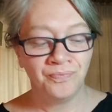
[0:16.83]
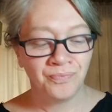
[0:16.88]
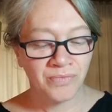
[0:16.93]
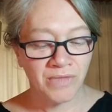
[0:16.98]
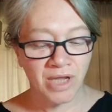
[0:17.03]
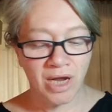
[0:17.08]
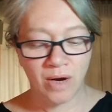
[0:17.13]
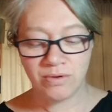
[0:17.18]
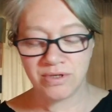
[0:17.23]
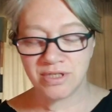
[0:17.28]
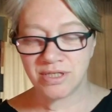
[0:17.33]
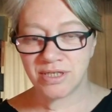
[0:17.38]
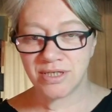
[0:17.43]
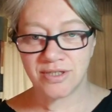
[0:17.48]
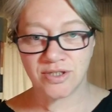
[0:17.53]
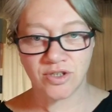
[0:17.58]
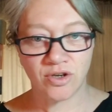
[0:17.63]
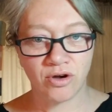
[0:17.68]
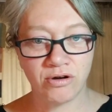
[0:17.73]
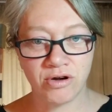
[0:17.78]
I was
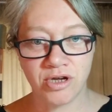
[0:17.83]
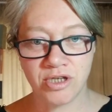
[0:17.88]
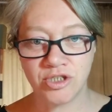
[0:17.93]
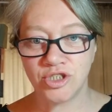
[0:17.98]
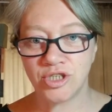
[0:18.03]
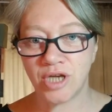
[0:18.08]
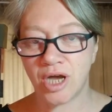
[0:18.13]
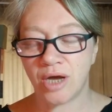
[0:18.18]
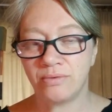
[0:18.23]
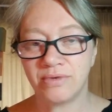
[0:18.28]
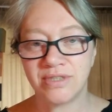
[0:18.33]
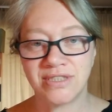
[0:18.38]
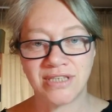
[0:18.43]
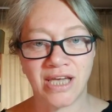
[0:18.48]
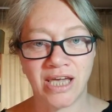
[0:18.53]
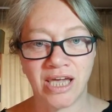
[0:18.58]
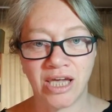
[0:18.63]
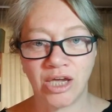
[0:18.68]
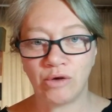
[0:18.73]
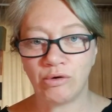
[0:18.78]
discouraged. I was
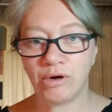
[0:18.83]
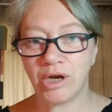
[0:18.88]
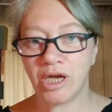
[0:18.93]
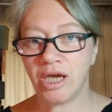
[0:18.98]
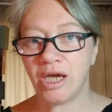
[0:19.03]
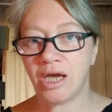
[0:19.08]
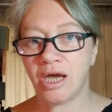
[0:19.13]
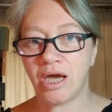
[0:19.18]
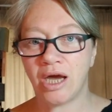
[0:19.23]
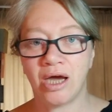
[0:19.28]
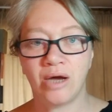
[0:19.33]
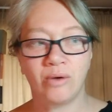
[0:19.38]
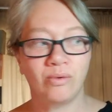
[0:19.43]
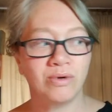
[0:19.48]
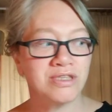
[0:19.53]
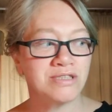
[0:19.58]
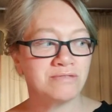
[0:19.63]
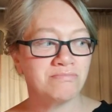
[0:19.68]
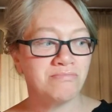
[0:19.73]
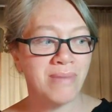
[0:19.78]
angry. I
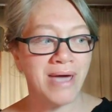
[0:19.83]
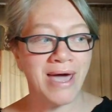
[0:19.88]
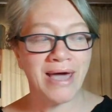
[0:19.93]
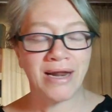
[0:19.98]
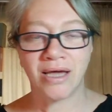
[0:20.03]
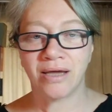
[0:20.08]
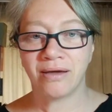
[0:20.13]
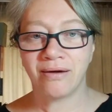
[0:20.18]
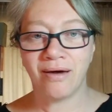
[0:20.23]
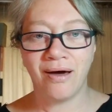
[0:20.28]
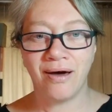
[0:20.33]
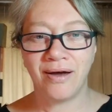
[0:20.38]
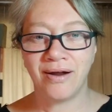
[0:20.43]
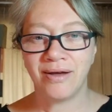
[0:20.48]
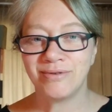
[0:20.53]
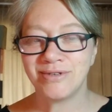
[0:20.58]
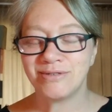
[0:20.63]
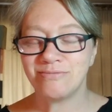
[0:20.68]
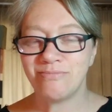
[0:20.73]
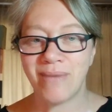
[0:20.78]
was mad at God.
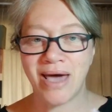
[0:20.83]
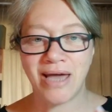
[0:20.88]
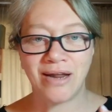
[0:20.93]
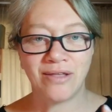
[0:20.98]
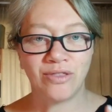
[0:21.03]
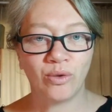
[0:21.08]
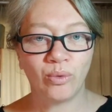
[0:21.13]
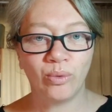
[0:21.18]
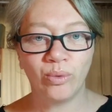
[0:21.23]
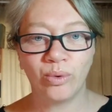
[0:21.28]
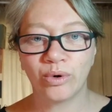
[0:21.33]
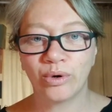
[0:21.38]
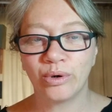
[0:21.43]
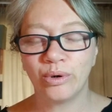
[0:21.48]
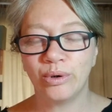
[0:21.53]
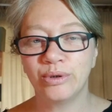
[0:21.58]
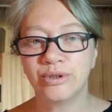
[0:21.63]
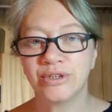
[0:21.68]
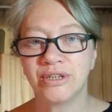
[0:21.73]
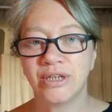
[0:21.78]
I was mad at the
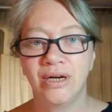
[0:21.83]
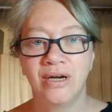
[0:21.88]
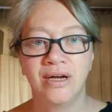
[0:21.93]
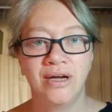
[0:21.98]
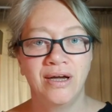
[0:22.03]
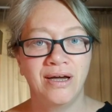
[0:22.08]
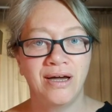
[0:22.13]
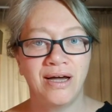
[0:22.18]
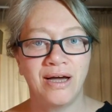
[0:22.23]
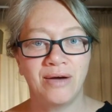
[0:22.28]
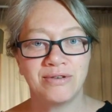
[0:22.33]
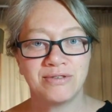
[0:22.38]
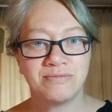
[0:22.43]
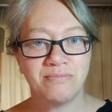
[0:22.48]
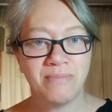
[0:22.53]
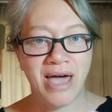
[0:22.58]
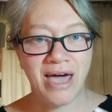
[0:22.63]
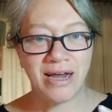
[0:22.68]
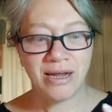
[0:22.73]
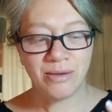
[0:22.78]
world. I was
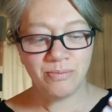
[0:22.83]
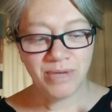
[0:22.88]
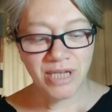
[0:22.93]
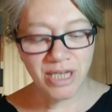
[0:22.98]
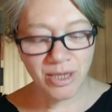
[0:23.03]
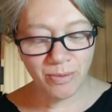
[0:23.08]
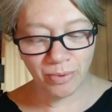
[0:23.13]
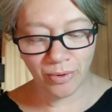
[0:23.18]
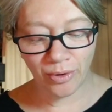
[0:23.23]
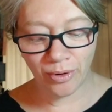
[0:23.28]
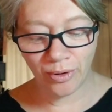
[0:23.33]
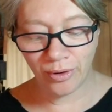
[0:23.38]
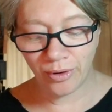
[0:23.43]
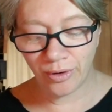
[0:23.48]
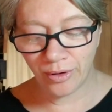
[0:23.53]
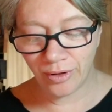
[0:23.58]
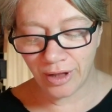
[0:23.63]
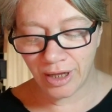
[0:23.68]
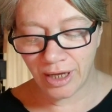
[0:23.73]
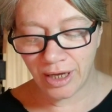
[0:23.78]
mad at
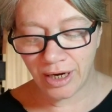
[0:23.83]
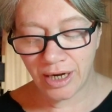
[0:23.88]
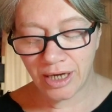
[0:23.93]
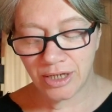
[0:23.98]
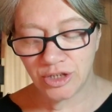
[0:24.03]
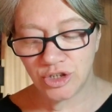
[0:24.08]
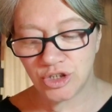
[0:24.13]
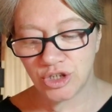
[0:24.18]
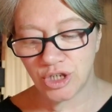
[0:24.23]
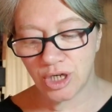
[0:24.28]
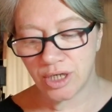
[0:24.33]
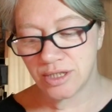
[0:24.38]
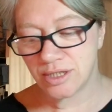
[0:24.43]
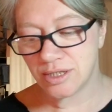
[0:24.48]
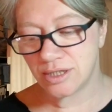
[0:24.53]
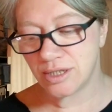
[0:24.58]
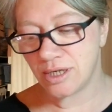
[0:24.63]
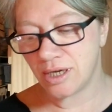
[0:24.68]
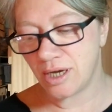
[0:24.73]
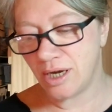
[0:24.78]
people. And I
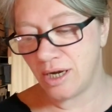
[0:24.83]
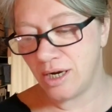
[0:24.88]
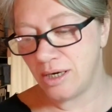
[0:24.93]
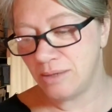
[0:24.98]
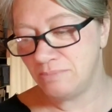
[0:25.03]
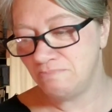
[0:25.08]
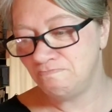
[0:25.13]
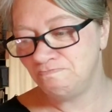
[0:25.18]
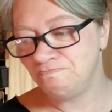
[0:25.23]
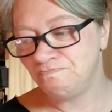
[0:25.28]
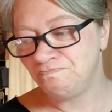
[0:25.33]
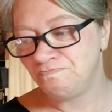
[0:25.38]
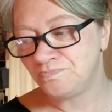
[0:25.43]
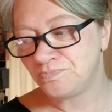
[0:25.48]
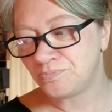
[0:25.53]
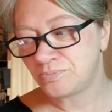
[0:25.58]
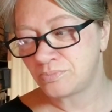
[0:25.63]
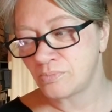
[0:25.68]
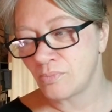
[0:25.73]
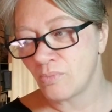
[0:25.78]
just,
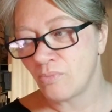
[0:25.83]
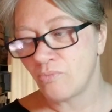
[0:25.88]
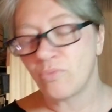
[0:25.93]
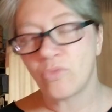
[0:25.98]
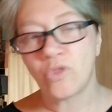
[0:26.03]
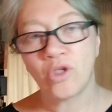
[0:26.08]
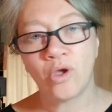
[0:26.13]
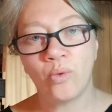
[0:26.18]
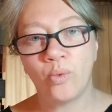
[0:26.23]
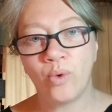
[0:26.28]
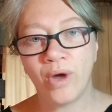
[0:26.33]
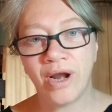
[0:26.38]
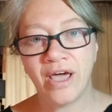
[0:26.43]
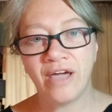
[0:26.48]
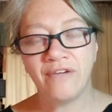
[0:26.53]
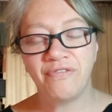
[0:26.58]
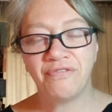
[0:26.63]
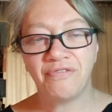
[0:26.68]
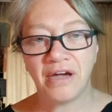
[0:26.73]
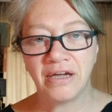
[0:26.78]
when
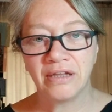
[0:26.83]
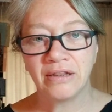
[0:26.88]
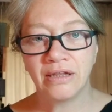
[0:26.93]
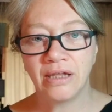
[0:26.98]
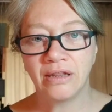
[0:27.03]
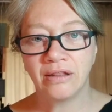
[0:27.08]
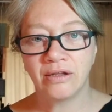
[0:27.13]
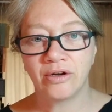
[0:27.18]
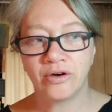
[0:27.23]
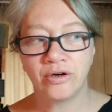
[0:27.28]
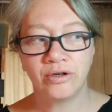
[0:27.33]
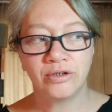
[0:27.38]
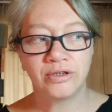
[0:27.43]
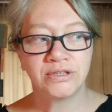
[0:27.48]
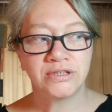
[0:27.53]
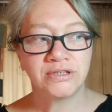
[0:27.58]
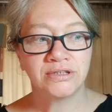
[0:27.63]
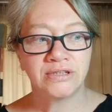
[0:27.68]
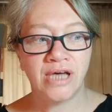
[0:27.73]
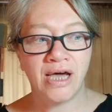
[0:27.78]
I finally
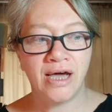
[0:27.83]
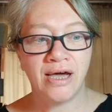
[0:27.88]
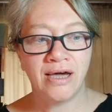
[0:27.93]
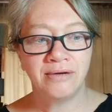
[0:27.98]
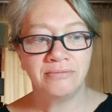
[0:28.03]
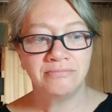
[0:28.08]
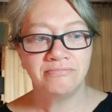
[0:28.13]
learned that